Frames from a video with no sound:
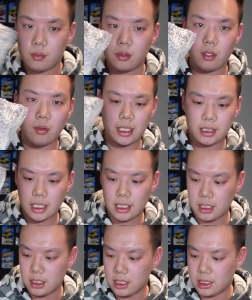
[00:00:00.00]
The right side
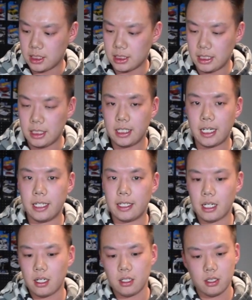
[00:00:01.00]
doesn't indicate
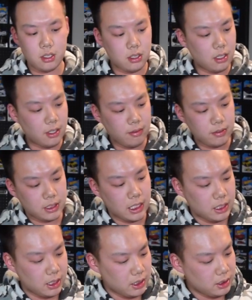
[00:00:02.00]
that, the left
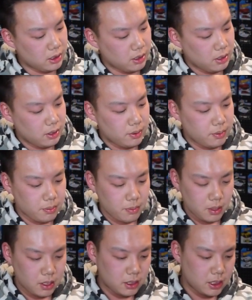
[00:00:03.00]
side does.
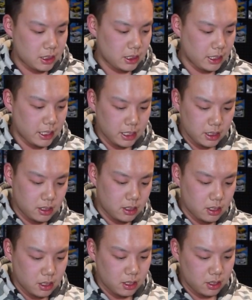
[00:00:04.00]
Just in
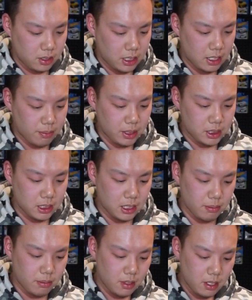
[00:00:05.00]
case you get it mixed
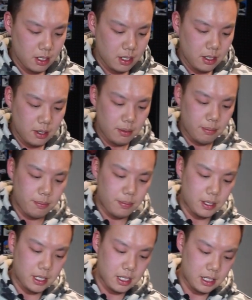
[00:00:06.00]
up.
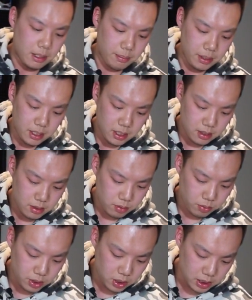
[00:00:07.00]
But I mean,
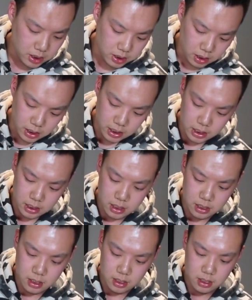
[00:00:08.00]
when you're installing
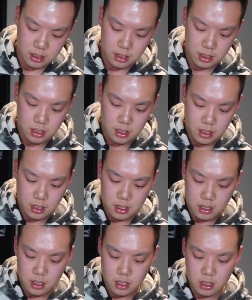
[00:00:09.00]
it,
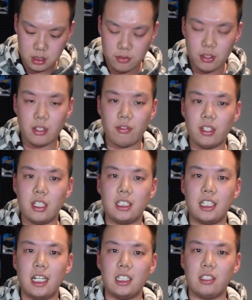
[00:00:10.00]
you know, it's 50-50
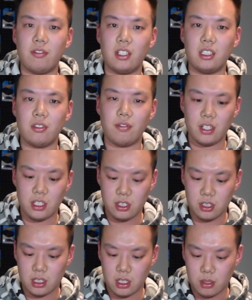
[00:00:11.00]
chance. If it doesn't fit,
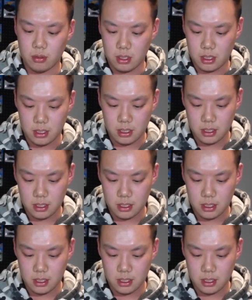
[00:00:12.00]
use the other one.